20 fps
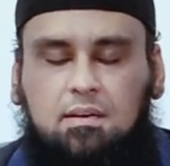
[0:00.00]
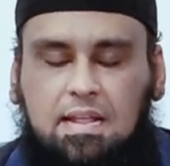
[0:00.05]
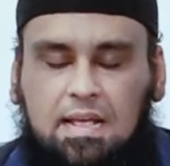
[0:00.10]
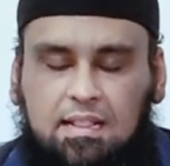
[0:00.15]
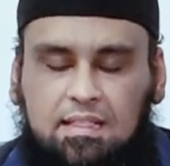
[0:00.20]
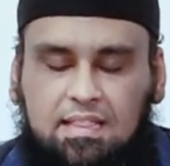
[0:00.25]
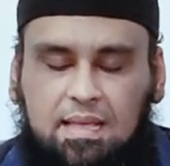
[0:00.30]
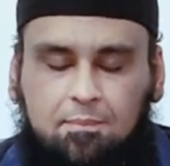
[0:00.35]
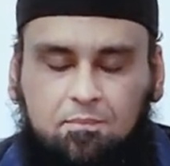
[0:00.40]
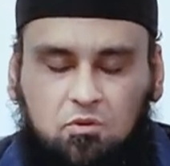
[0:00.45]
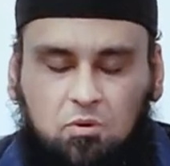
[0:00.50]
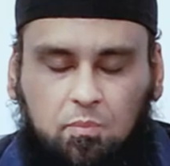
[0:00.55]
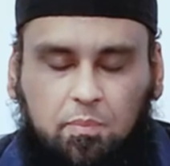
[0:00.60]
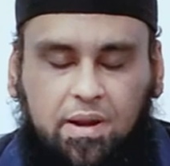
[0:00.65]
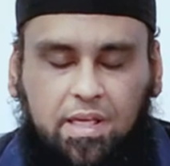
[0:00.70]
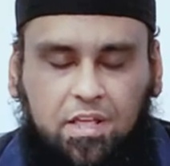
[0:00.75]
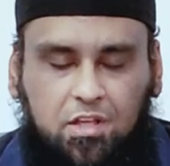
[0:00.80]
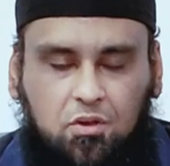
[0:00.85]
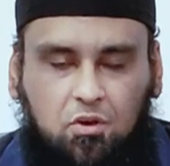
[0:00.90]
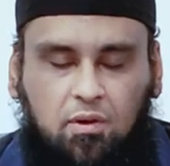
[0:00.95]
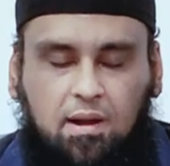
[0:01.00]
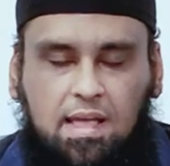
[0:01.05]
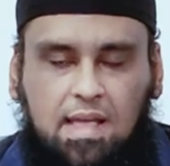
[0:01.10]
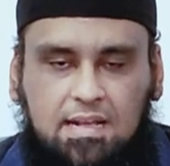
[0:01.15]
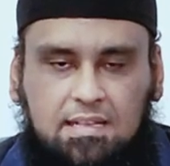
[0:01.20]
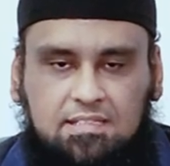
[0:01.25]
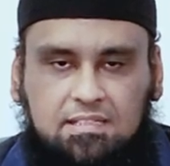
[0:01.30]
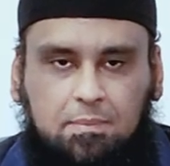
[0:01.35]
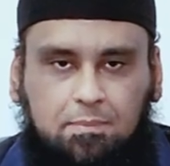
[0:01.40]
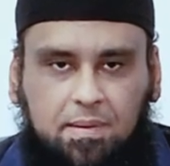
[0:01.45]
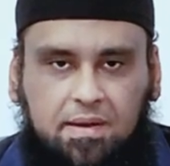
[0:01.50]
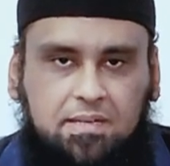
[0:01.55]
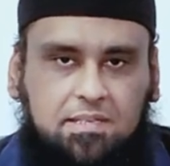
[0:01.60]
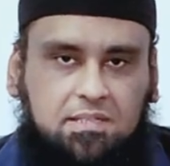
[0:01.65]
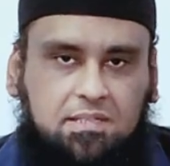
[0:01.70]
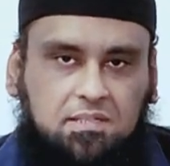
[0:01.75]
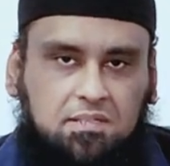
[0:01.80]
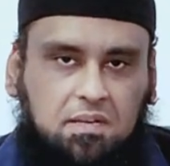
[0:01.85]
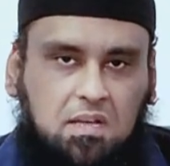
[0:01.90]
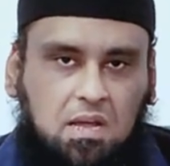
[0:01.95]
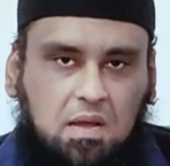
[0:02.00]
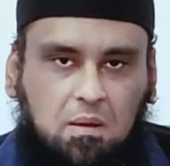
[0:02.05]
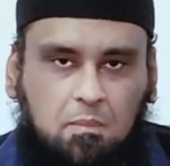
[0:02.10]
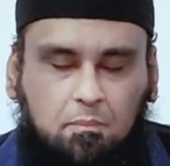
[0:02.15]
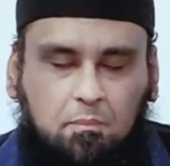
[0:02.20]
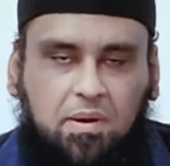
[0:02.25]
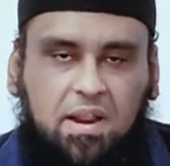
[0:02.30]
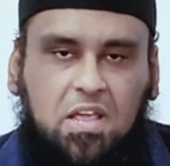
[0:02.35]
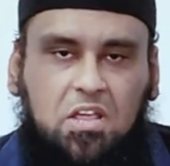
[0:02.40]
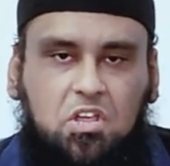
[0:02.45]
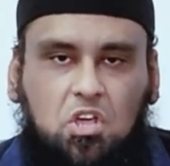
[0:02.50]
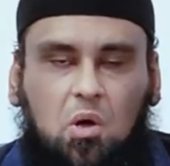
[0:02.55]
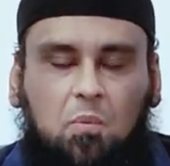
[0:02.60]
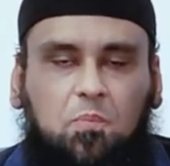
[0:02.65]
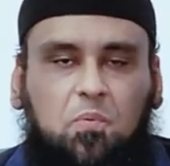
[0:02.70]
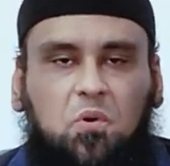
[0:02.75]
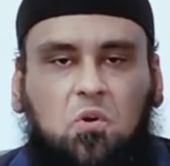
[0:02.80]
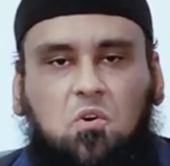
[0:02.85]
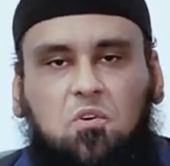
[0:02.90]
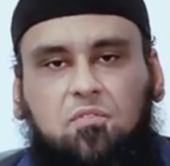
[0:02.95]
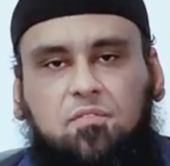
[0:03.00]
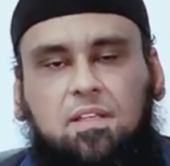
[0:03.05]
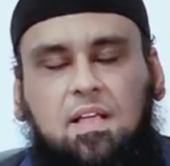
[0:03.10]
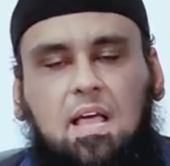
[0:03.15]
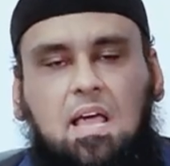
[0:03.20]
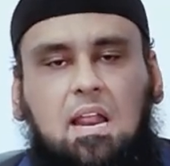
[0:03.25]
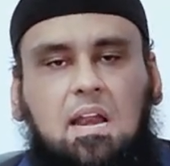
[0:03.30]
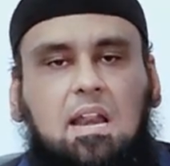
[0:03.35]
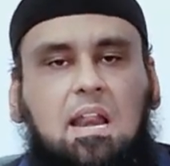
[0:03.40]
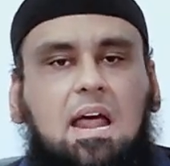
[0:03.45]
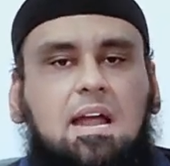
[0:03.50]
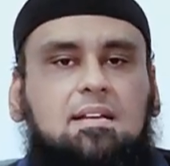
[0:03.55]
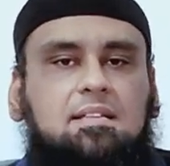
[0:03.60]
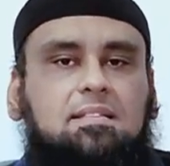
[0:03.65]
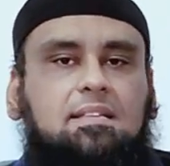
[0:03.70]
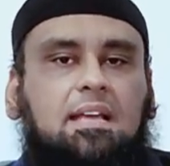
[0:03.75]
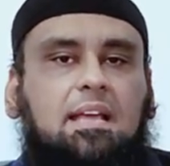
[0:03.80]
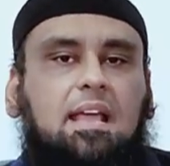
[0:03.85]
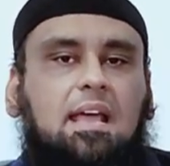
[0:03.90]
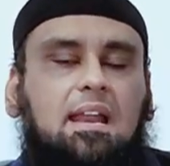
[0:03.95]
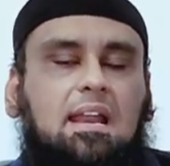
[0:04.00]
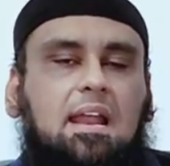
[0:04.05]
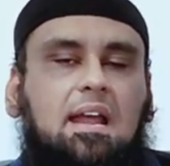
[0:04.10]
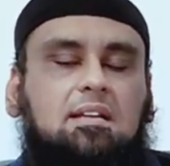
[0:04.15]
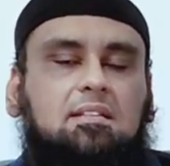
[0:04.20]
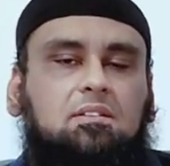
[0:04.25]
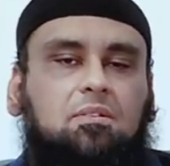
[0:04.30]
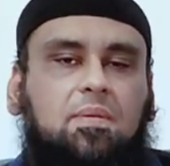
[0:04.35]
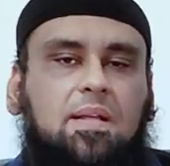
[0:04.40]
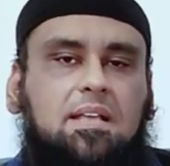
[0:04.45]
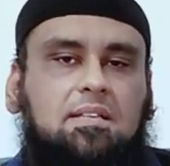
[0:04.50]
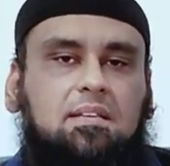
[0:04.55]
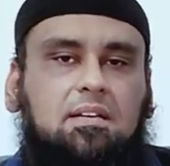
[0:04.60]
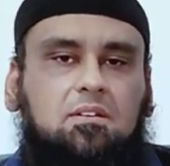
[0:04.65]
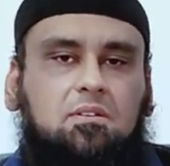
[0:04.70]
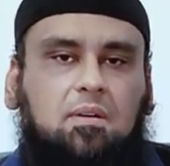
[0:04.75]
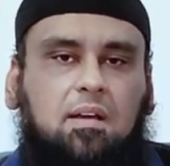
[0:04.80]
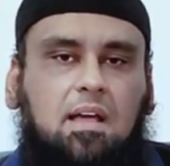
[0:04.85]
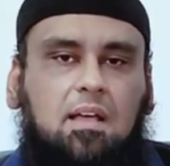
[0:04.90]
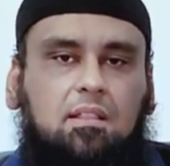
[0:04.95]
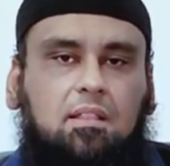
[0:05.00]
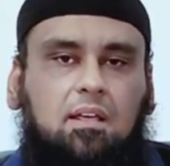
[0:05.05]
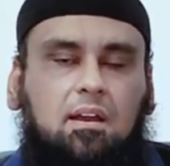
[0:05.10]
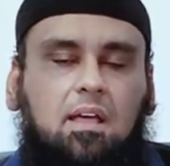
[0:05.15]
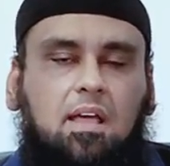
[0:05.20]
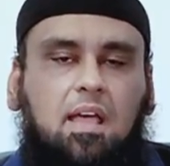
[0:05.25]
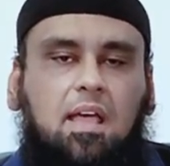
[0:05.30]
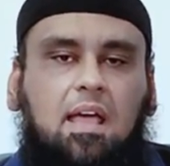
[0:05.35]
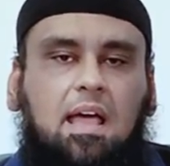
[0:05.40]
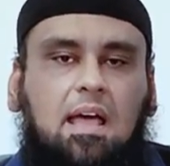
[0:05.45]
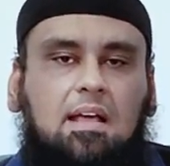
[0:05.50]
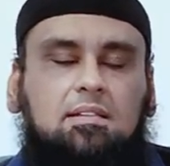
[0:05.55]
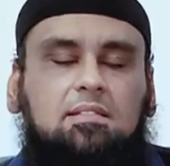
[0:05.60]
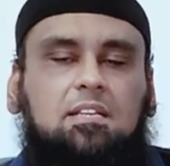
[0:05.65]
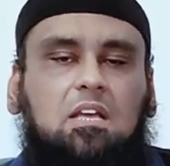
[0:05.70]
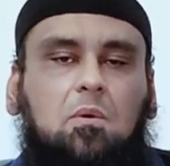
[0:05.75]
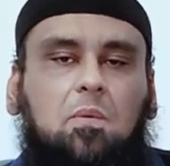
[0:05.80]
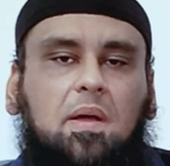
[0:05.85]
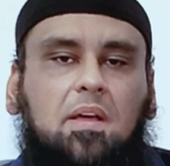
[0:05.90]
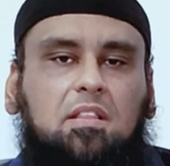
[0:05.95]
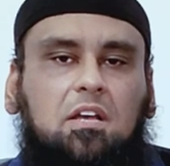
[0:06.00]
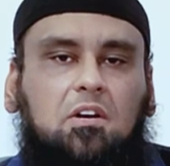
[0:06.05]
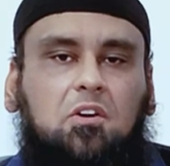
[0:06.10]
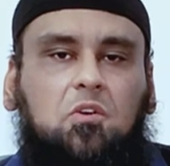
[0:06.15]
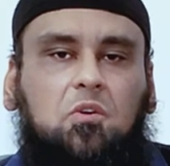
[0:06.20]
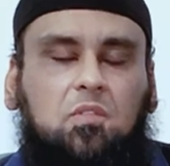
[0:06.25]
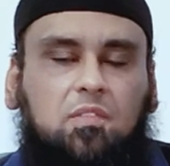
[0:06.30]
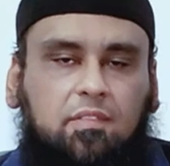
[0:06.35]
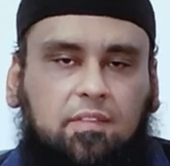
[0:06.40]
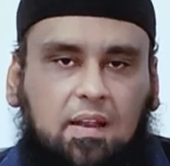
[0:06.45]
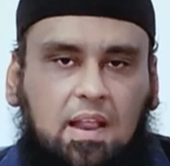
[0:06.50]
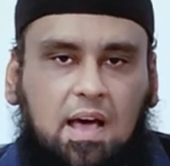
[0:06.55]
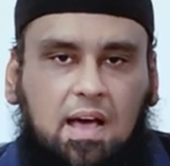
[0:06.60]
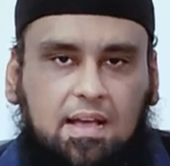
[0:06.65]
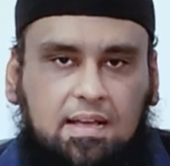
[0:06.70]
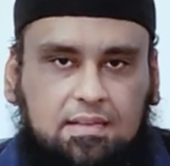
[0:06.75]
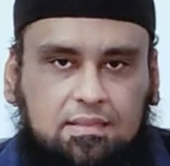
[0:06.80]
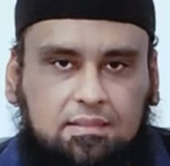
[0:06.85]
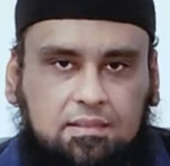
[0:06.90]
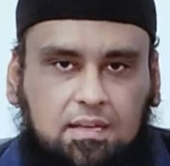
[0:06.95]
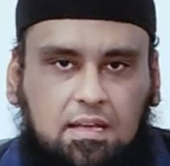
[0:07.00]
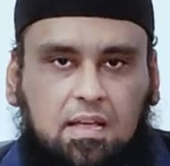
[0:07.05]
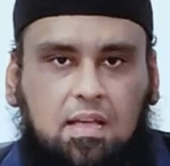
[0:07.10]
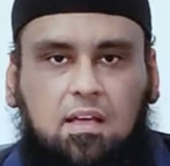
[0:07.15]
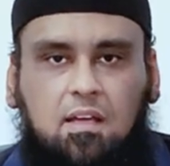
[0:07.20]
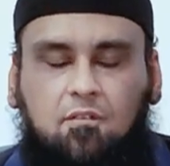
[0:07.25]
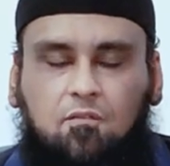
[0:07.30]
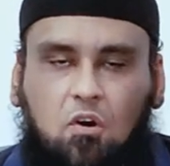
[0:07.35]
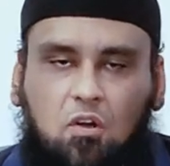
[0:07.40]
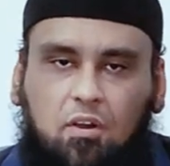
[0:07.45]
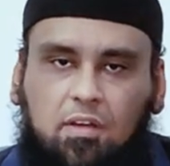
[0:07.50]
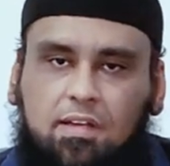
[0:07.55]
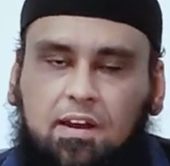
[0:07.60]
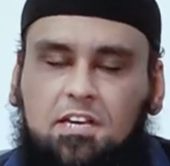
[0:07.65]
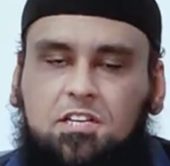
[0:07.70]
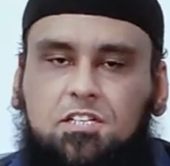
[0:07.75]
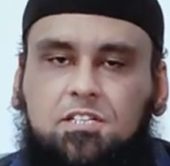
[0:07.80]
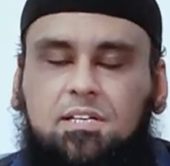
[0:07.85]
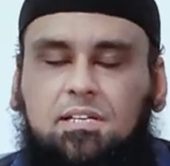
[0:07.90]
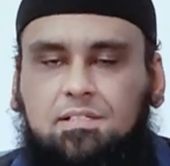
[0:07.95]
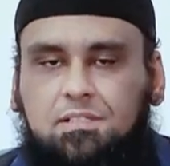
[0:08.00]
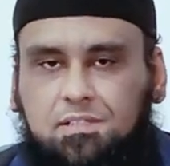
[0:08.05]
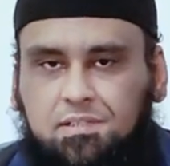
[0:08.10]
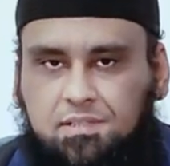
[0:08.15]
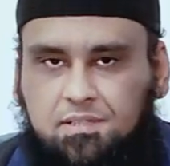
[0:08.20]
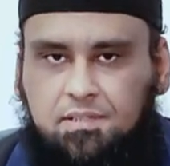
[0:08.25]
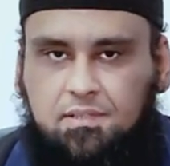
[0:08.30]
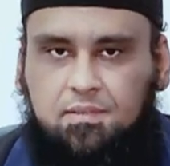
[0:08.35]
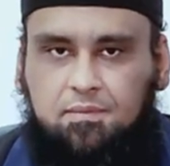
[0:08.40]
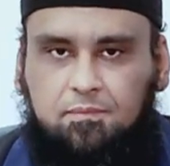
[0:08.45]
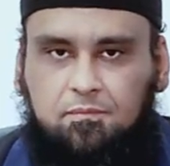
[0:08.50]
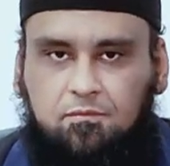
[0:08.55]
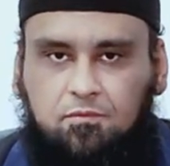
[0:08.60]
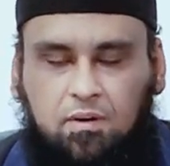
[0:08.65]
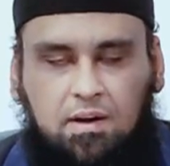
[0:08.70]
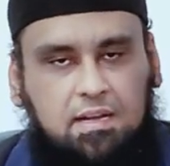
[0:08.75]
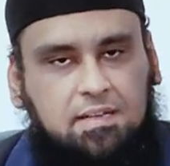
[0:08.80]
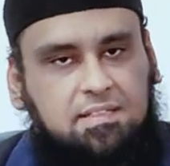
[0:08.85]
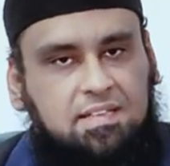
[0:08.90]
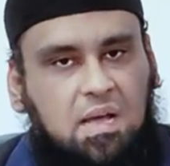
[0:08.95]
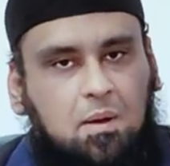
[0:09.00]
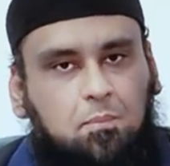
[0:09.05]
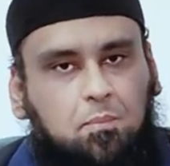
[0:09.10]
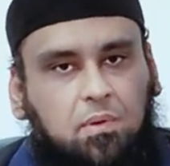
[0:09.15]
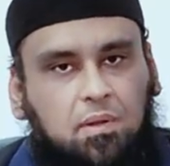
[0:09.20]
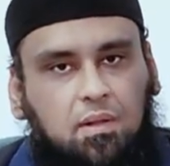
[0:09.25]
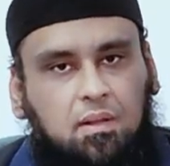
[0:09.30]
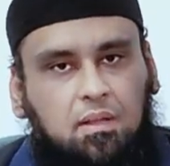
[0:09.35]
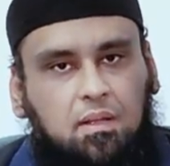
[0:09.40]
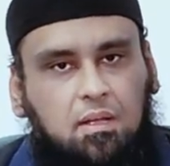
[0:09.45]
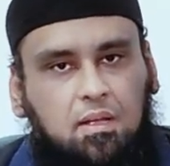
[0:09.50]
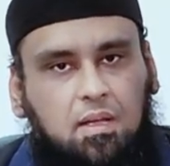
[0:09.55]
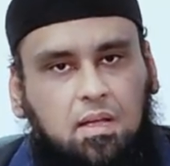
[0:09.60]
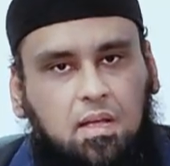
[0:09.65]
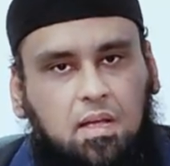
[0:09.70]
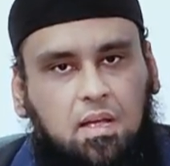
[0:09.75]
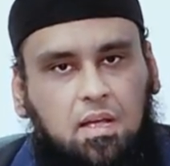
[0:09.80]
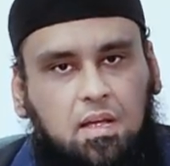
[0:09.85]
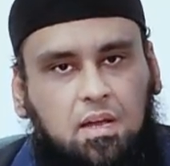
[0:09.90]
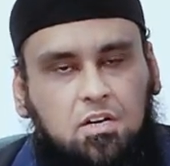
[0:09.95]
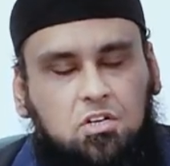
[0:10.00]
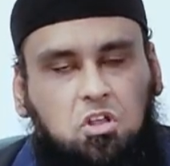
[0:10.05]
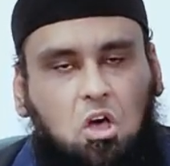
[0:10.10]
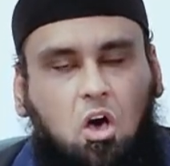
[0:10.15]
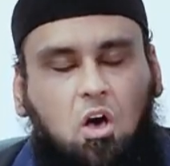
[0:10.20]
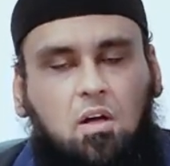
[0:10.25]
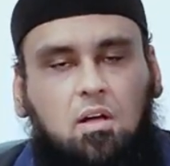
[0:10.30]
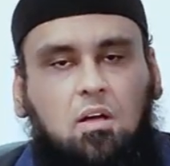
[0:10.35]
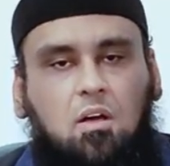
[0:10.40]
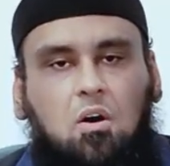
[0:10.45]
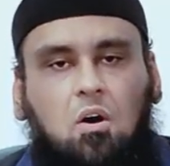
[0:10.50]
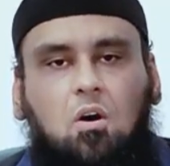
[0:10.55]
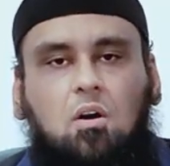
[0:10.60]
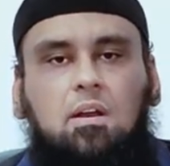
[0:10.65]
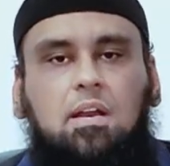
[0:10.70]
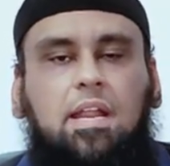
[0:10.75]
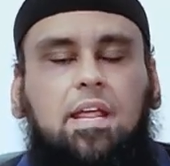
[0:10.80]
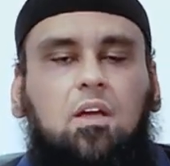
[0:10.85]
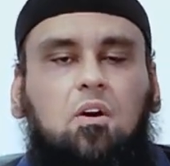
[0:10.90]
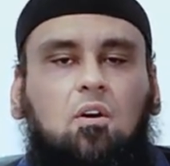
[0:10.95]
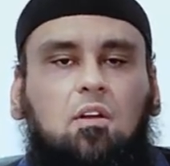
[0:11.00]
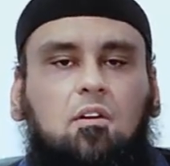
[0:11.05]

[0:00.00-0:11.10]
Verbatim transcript: Tell them to bring your exhibits Bring your proofs. Let's see and let's reason together and see where the truth lies. For Christians, for example, talk only